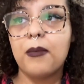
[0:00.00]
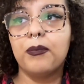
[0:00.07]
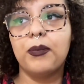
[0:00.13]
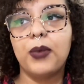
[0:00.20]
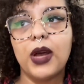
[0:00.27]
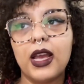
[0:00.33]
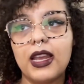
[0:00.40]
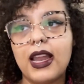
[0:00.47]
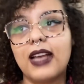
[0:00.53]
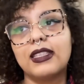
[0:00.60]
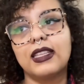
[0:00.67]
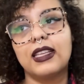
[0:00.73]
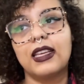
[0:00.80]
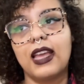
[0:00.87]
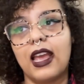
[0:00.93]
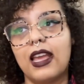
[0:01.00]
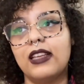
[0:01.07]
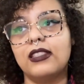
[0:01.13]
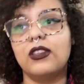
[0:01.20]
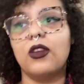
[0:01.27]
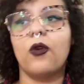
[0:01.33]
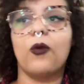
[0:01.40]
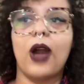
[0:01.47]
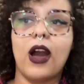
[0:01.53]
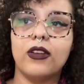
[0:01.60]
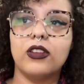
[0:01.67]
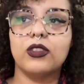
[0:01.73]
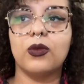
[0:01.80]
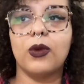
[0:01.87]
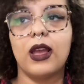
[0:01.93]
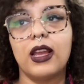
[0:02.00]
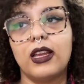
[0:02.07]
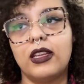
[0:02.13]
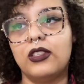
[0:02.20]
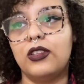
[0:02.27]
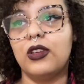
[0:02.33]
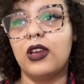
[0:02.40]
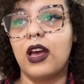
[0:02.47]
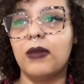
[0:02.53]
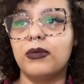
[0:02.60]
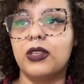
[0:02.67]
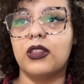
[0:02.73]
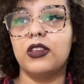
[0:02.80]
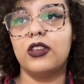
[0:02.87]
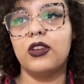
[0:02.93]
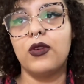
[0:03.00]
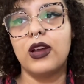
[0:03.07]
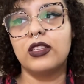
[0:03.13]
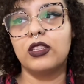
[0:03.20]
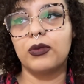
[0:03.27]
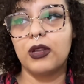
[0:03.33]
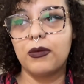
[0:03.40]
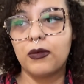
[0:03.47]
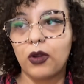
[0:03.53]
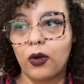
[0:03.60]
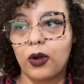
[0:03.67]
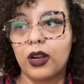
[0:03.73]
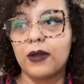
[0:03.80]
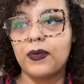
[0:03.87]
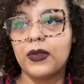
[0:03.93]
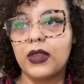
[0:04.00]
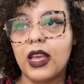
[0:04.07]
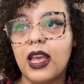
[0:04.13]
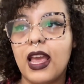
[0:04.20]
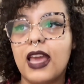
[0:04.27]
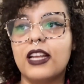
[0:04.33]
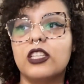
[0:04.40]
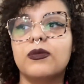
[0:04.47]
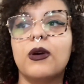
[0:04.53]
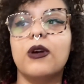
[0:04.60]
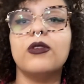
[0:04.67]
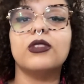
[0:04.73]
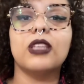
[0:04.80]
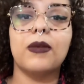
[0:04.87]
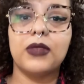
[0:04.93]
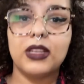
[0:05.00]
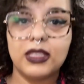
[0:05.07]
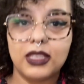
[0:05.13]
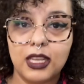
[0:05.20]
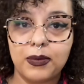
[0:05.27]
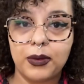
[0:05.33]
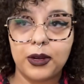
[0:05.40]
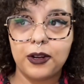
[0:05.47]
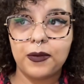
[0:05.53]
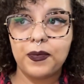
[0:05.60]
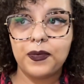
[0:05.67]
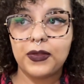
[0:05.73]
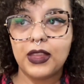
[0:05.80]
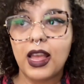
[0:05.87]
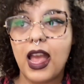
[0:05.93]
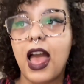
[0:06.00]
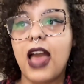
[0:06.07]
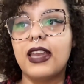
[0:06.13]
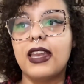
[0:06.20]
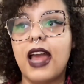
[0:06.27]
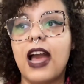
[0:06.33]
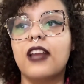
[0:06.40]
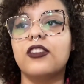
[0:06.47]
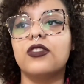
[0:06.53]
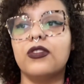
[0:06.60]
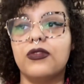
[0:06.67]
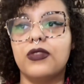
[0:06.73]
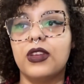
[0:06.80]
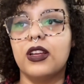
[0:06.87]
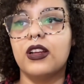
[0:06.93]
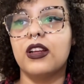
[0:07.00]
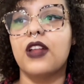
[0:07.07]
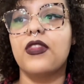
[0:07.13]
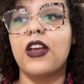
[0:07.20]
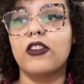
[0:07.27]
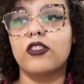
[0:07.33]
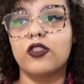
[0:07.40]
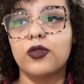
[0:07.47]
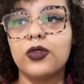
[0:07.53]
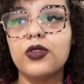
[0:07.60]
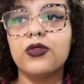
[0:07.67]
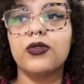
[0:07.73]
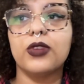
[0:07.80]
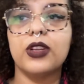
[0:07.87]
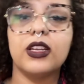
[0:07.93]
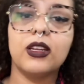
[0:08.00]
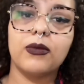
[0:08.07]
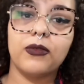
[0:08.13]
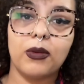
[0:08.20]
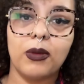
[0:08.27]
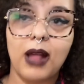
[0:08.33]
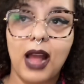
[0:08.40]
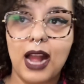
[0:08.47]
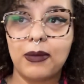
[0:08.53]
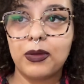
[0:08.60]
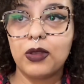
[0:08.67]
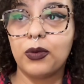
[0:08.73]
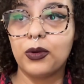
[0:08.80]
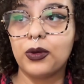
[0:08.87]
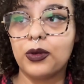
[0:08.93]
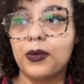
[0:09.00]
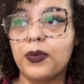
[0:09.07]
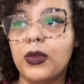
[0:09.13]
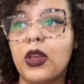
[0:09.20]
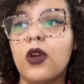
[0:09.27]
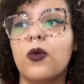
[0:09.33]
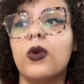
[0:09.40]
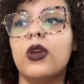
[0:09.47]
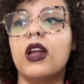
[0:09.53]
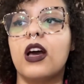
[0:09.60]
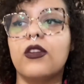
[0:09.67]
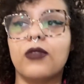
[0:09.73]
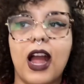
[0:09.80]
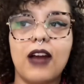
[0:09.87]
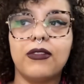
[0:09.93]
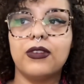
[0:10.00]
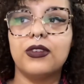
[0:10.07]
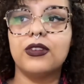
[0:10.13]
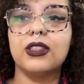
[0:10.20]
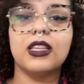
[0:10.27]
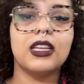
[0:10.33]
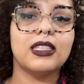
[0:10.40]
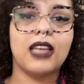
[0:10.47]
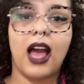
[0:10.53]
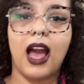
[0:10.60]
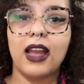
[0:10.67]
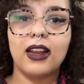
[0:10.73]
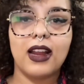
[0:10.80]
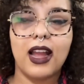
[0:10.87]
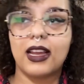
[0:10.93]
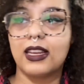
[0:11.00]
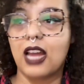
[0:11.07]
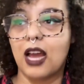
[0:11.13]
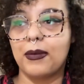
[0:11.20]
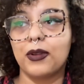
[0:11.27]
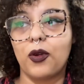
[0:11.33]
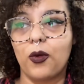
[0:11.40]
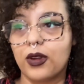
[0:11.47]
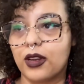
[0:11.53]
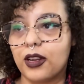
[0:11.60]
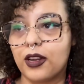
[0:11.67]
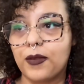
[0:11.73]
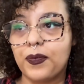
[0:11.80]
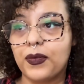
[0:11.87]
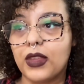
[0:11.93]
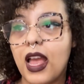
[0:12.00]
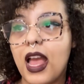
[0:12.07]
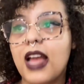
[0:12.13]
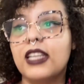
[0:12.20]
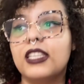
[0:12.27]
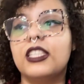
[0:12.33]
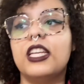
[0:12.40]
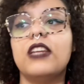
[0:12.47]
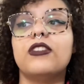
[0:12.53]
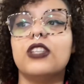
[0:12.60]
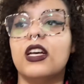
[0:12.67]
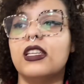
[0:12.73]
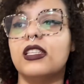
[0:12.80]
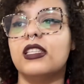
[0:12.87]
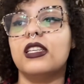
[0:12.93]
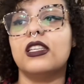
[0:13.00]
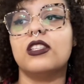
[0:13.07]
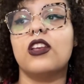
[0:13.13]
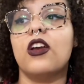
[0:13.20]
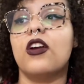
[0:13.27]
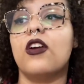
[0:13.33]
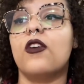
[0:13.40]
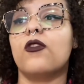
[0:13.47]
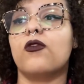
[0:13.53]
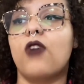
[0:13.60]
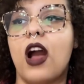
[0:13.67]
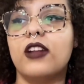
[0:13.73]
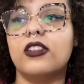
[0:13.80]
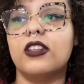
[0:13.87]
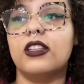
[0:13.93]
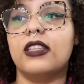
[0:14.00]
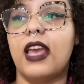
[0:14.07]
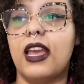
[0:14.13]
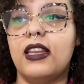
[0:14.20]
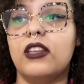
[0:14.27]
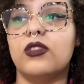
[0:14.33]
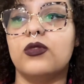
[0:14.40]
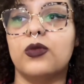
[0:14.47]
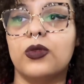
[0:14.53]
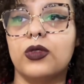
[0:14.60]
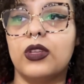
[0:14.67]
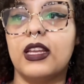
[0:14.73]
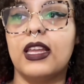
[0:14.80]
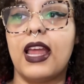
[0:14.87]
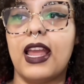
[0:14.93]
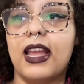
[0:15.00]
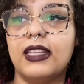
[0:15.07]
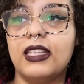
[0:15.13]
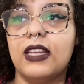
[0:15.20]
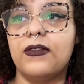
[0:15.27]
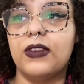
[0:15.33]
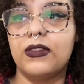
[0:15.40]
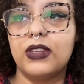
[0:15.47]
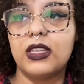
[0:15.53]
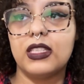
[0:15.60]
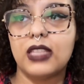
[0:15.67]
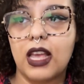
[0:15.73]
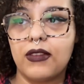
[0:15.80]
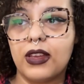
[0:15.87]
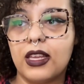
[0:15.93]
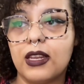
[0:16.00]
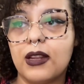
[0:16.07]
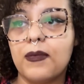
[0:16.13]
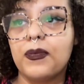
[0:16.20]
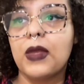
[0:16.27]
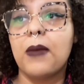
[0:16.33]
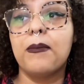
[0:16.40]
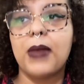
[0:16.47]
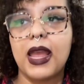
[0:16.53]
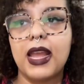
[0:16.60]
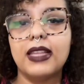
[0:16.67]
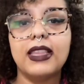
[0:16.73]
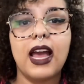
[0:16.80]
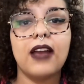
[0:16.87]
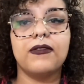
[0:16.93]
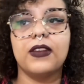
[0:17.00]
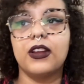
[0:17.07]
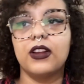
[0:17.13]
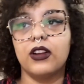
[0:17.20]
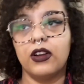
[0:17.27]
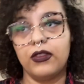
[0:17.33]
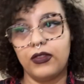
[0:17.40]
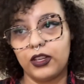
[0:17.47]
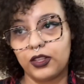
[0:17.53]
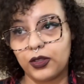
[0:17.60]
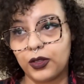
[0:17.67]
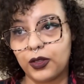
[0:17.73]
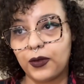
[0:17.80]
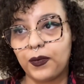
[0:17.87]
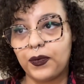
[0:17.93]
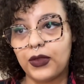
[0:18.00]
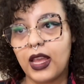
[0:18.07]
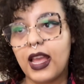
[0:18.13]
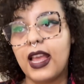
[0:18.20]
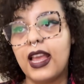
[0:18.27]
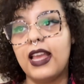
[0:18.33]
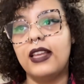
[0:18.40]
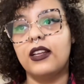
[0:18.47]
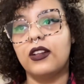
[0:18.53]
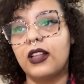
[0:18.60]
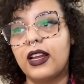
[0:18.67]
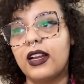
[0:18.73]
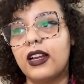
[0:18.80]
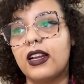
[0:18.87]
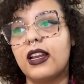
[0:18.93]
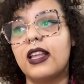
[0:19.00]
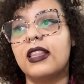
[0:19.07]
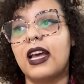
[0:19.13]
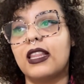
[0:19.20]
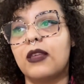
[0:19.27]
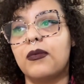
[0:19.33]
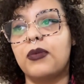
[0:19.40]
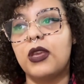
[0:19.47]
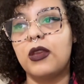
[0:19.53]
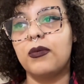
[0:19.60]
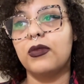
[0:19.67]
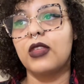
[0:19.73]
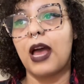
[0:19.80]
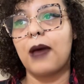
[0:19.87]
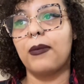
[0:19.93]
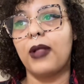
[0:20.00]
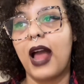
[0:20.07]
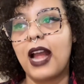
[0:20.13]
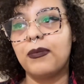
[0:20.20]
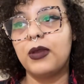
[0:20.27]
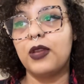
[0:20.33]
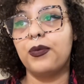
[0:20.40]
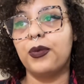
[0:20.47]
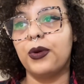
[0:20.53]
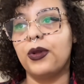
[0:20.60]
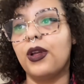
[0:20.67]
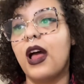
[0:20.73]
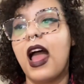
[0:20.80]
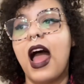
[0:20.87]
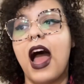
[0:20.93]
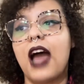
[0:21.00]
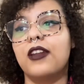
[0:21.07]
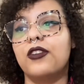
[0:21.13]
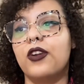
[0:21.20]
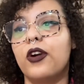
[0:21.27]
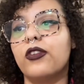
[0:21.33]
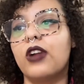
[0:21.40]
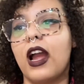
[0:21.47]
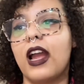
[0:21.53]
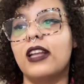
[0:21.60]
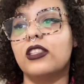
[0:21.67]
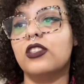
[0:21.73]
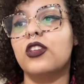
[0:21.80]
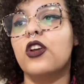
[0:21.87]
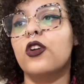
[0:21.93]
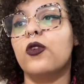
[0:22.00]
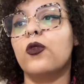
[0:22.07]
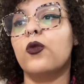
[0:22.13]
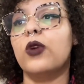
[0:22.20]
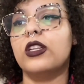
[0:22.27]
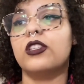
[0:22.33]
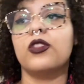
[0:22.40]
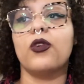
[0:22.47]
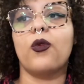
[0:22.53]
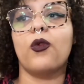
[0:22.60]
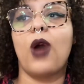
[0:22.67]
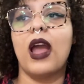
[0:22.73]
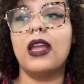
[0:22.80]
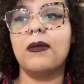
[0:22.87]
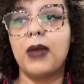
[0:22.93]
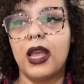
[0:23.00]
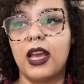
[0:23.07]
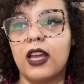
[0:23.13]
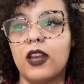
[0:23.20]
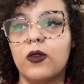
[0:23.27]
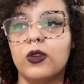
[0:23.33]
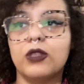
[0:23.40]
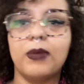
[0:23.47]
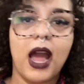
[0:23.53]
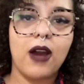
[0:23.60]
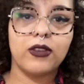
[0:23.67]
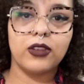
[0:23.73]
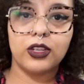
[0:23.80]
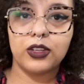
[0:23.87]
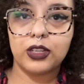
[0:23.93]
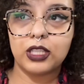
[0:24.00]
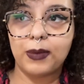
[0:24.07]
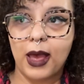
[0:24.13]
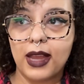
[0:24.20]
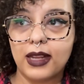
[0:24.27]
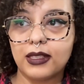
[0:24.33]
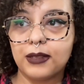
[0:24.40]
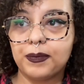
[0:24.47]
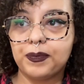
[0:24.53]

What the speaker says: But as the case wound its way up to the U.S. Supreme Court, it exposed something deeper, a national fear that true freedom for Black people would unravel the entire economic order. Chief Justice Roger Taney's ruling in 1857 made that fear official. He declared that Black people had no rights which the white man was bound to respect.